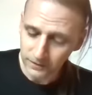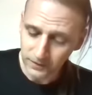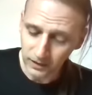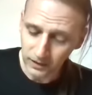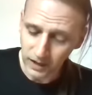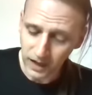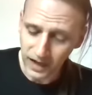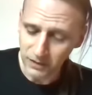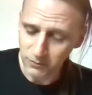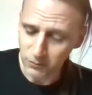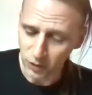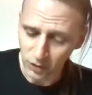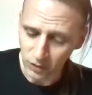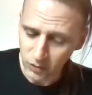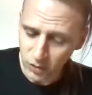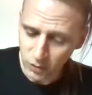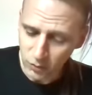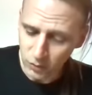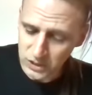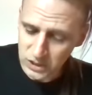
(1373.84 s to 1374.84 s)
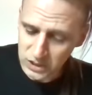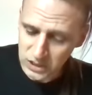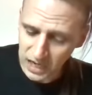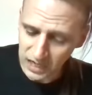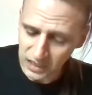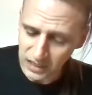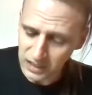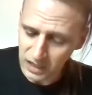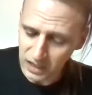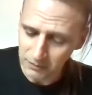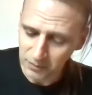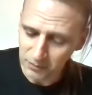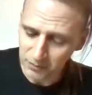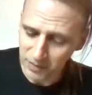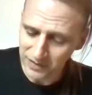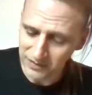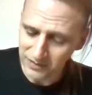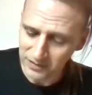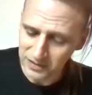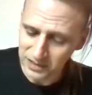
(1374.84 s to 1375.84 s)
The limer was taken up
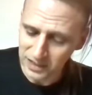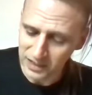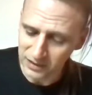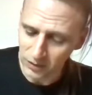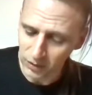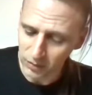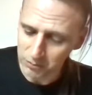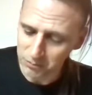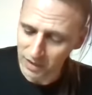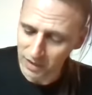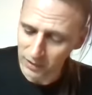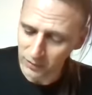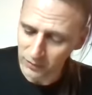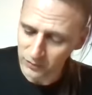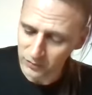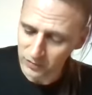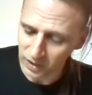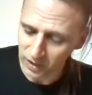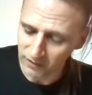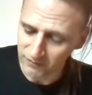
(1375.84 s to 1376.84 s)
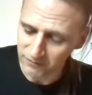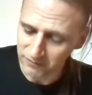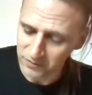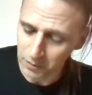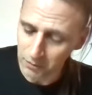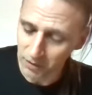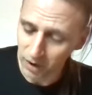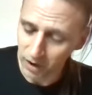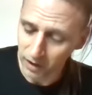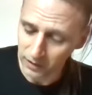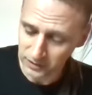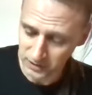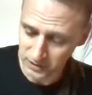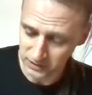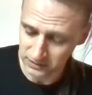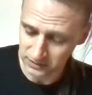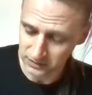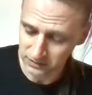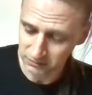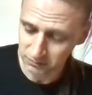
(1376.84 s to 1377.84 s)
by the tenor bells of the
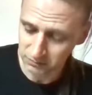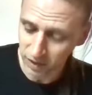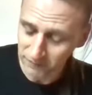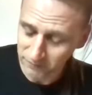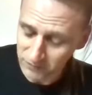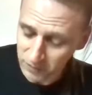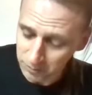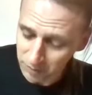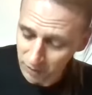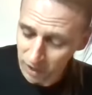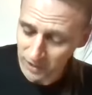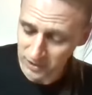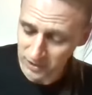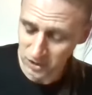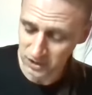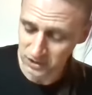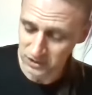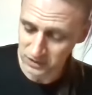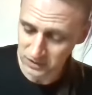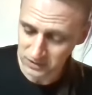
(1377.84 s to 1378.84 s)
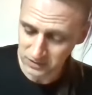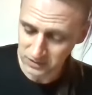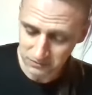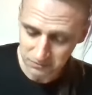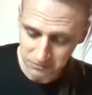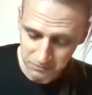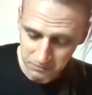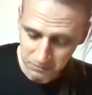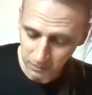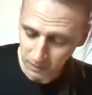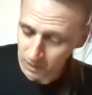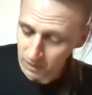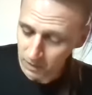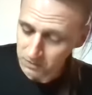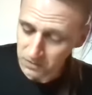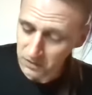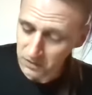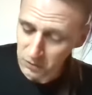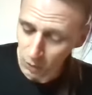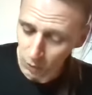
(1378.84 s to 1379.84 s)
brotches.
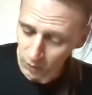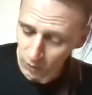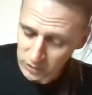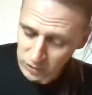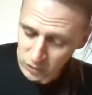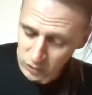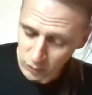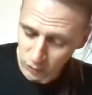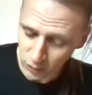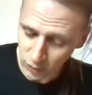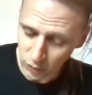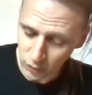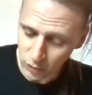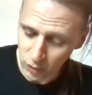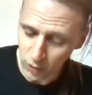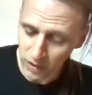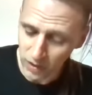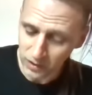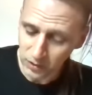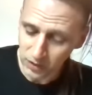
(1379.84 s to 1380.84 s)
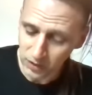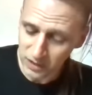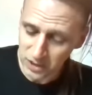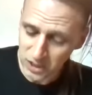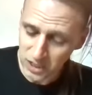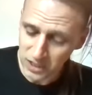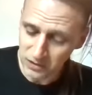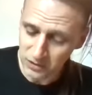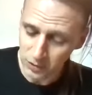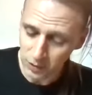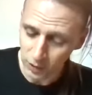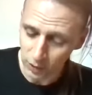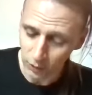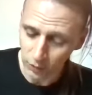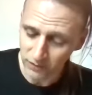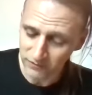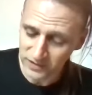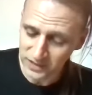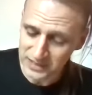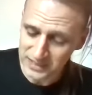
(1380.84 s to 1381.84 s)
The noise grew to a crescendo of